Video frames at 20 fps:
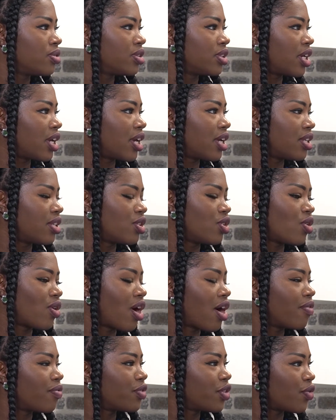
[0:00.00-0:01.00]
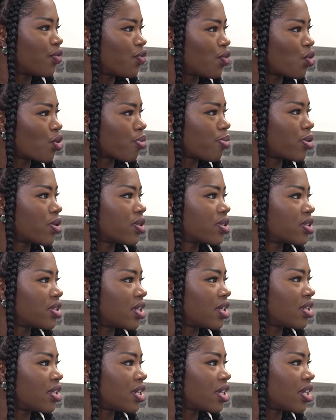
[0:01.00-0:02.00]
and you have the 4
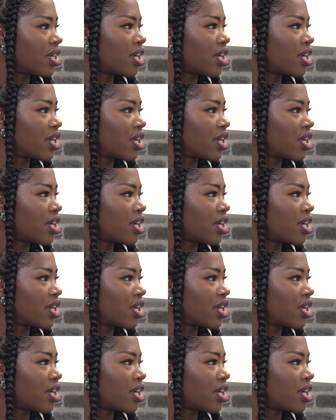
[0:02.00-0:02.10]
person in